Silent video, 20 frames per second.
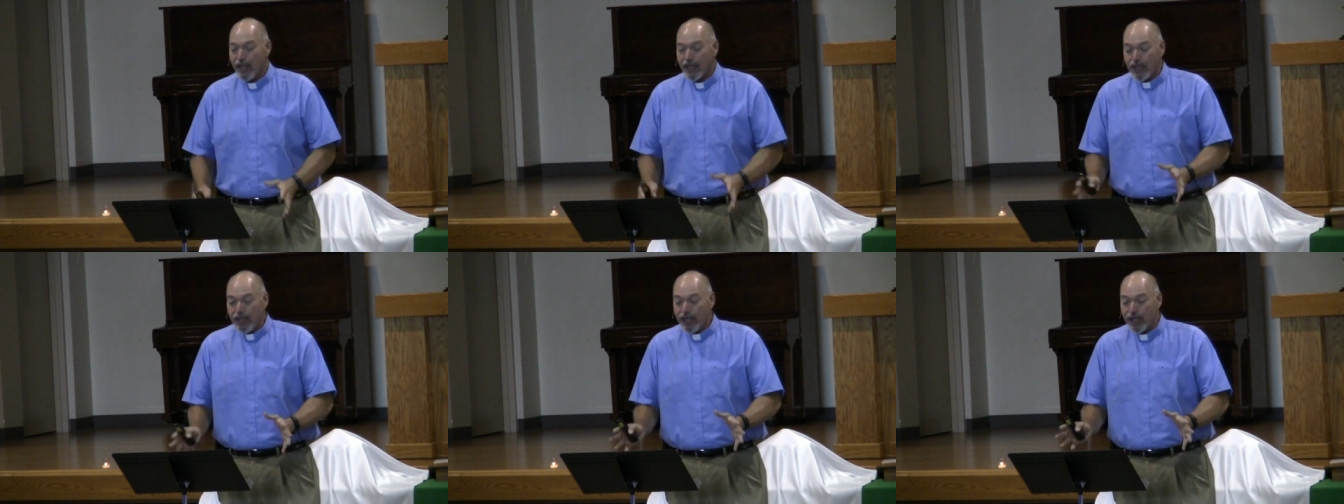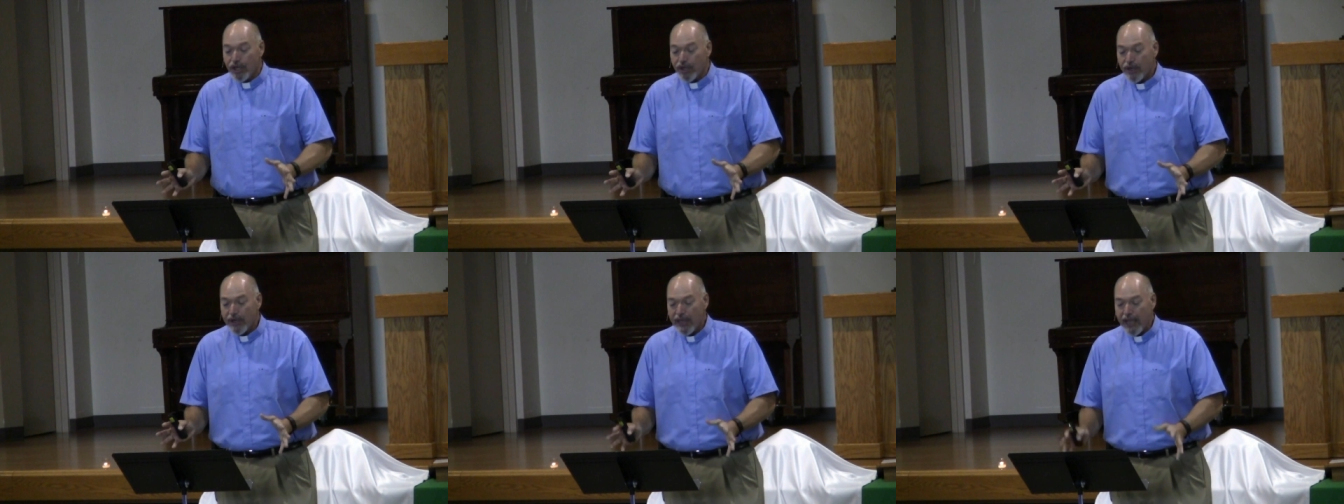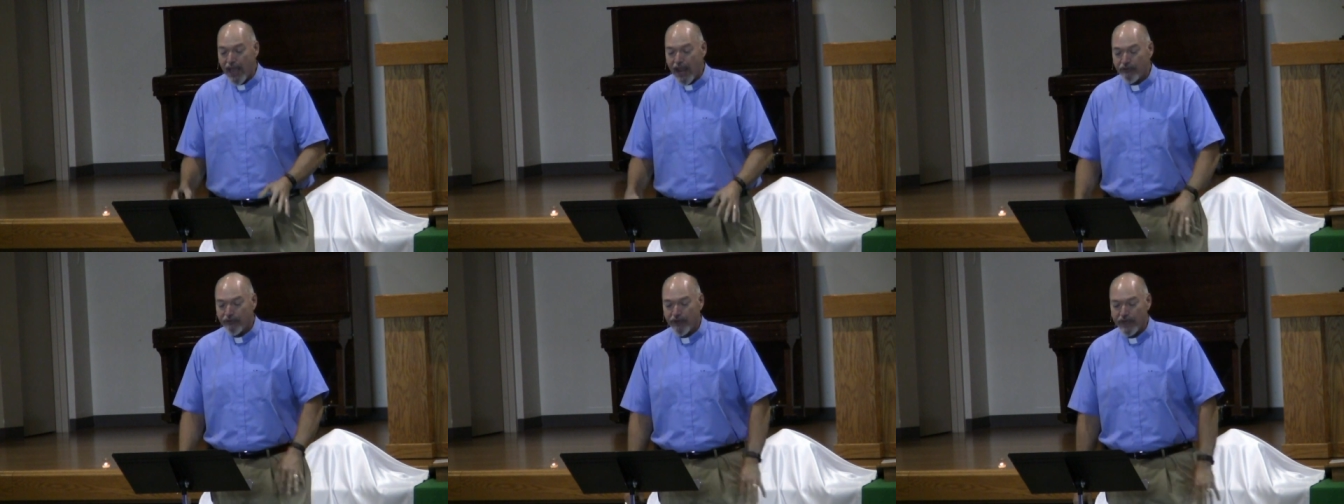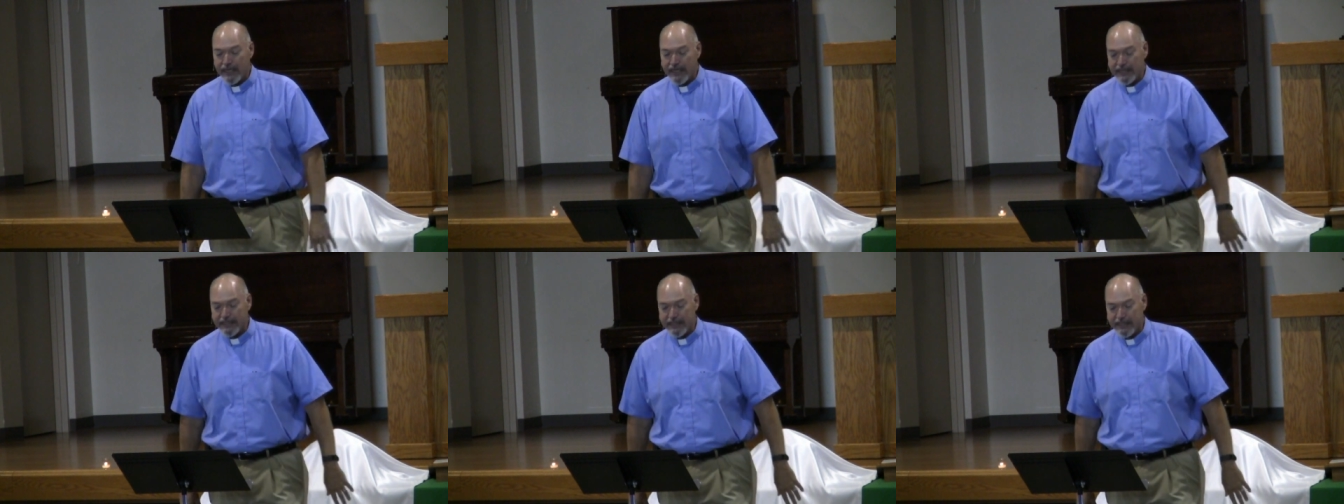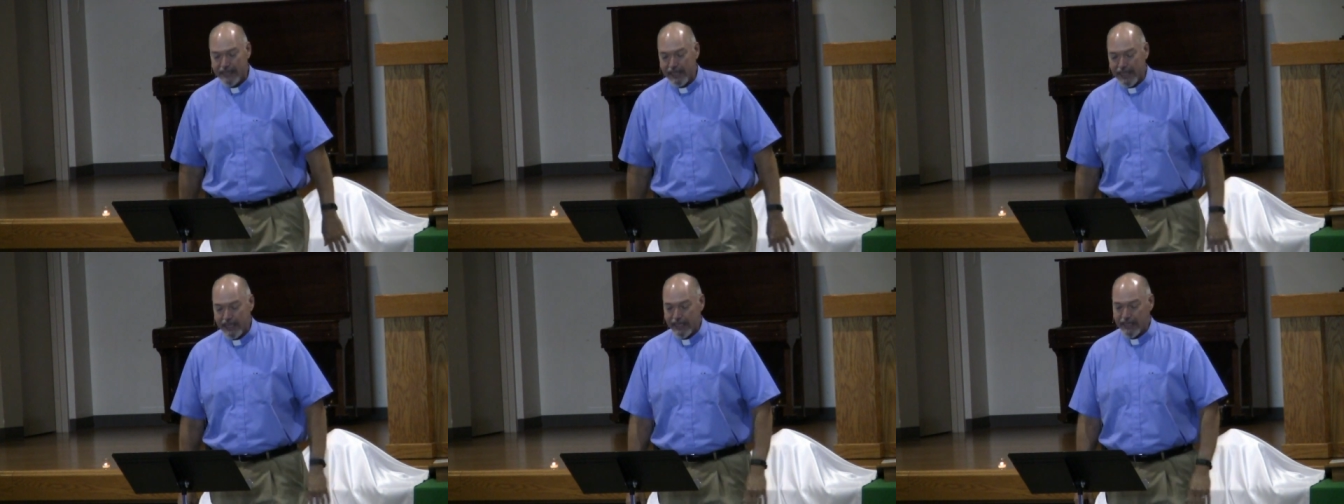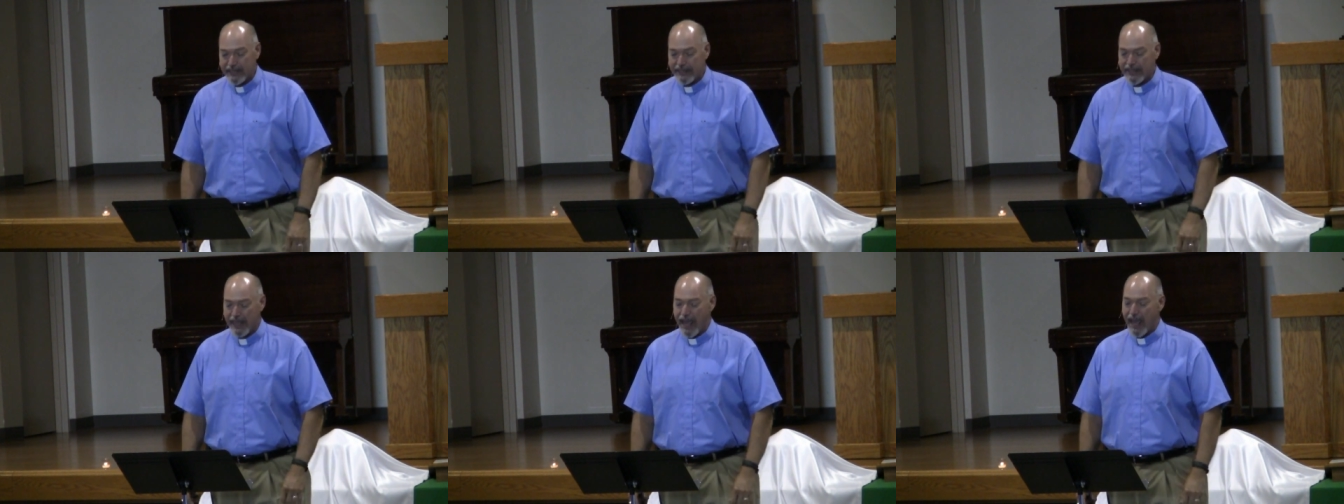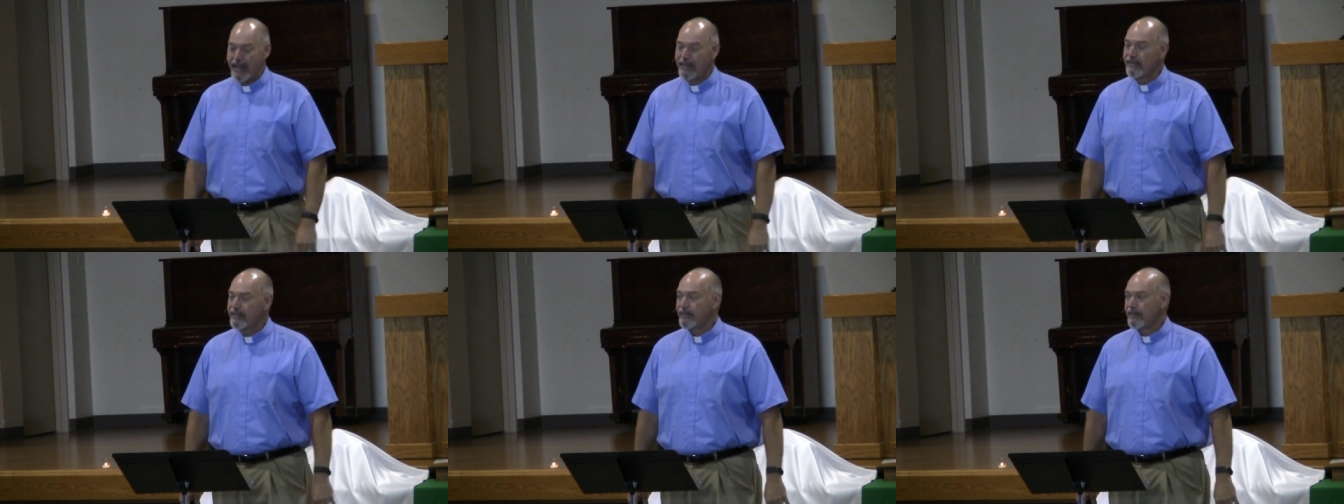curing every disease
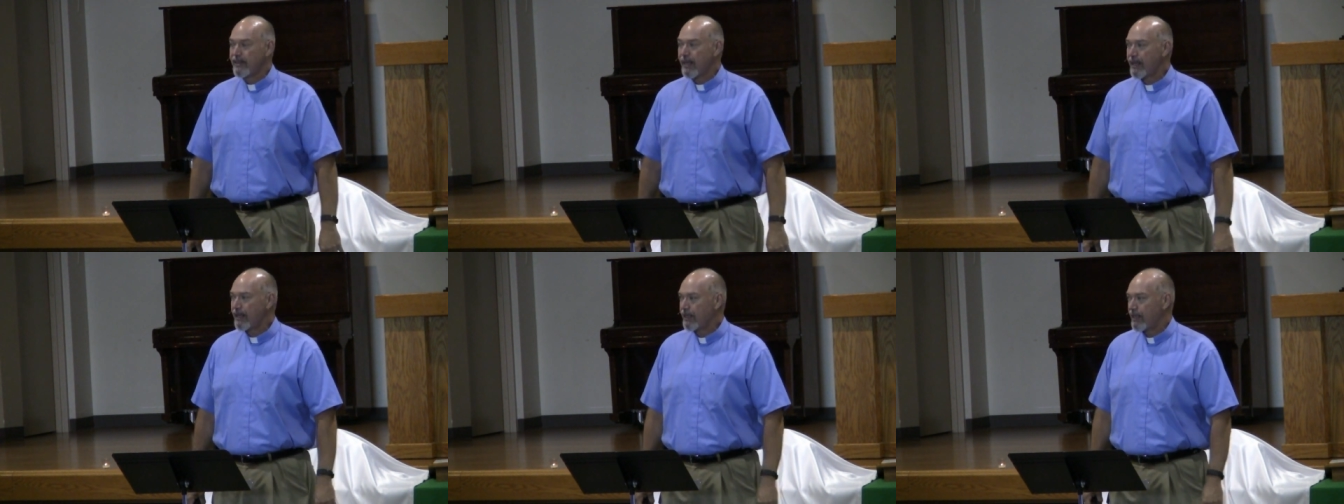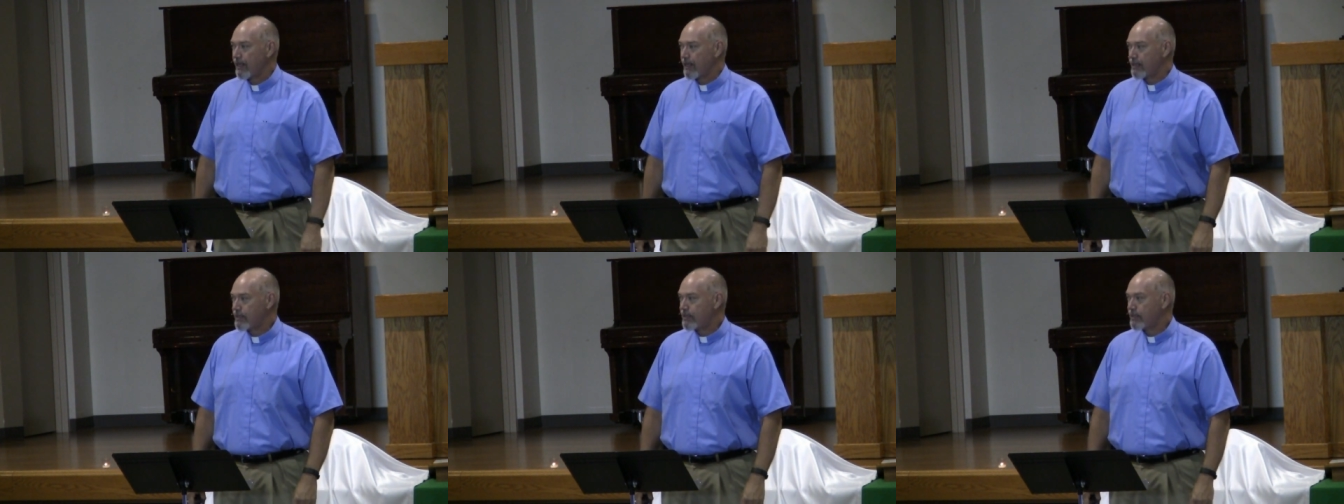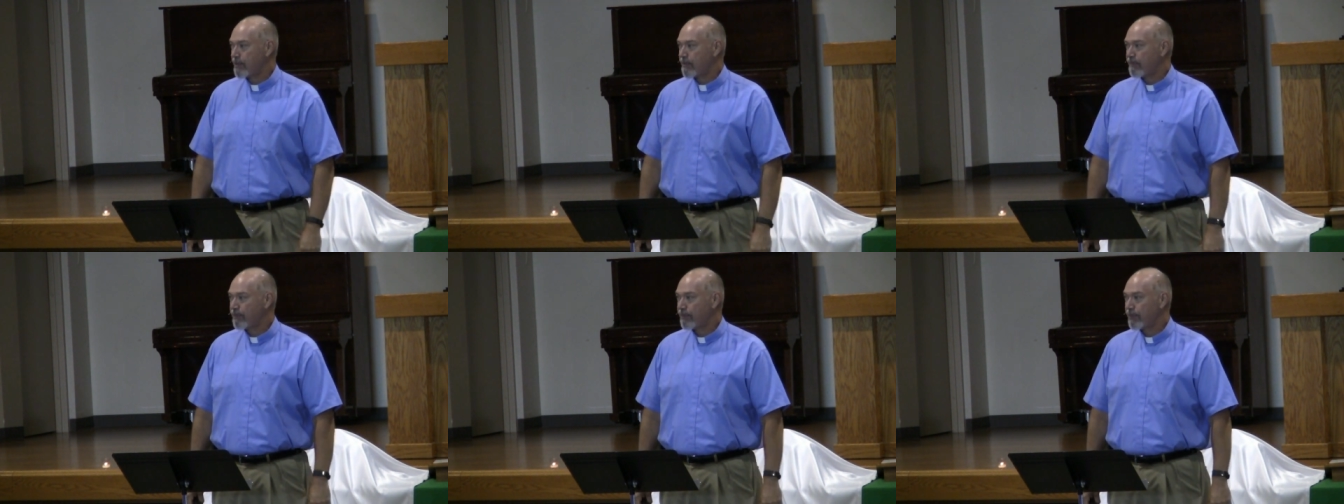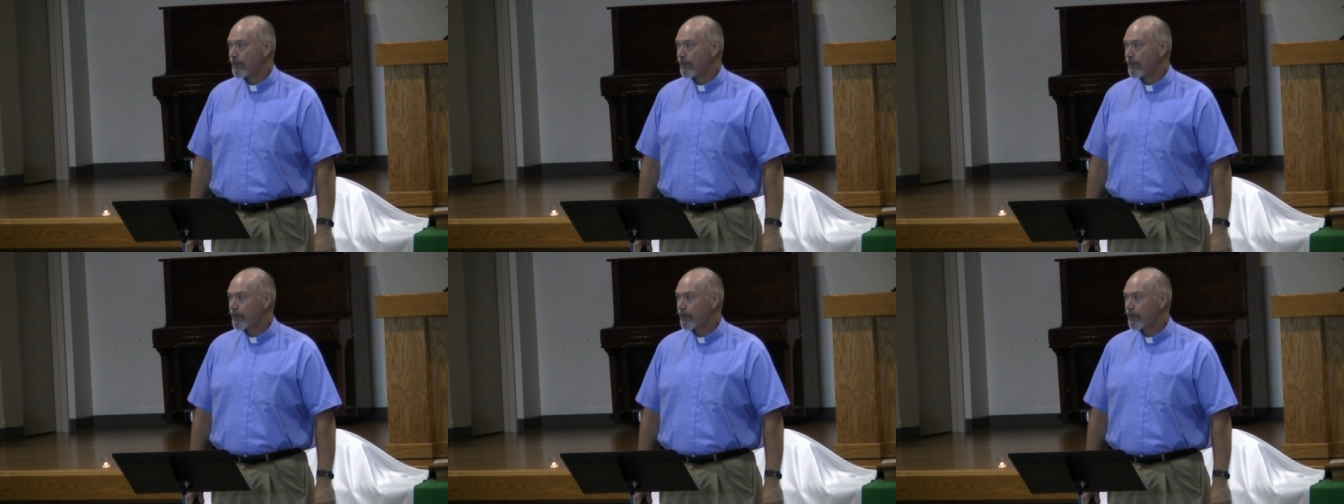and sickness.